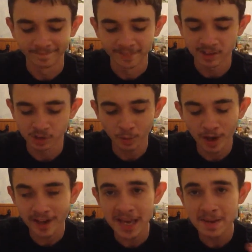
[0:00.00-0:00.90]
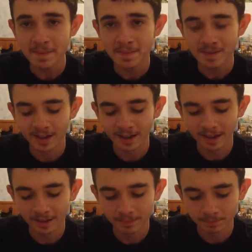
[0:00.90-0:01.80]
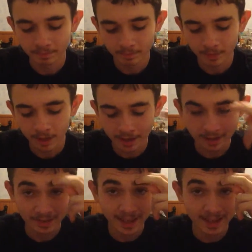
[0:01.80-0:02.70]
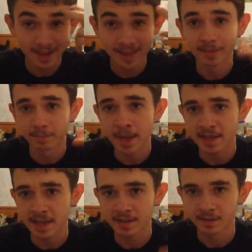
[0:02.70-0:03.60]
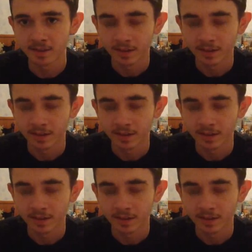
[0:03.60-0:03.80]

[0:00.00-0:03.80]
Because Twilight, and then Pinky.